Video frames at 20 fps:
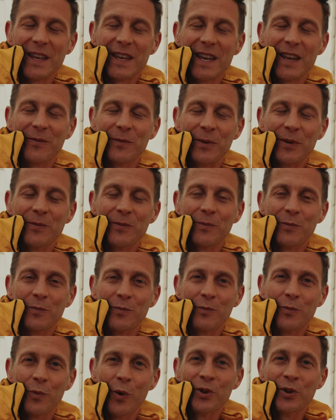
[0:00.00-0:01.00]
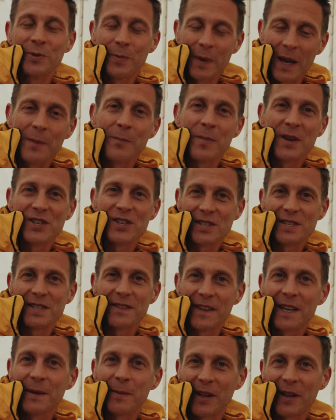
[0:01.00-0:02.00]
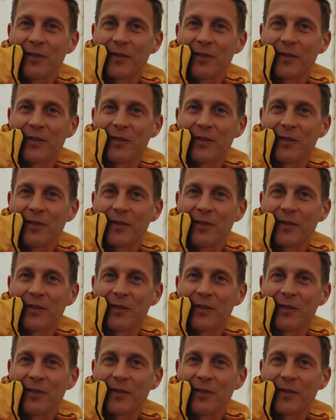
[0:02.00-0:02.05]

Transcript: If we want to be ambitious and think about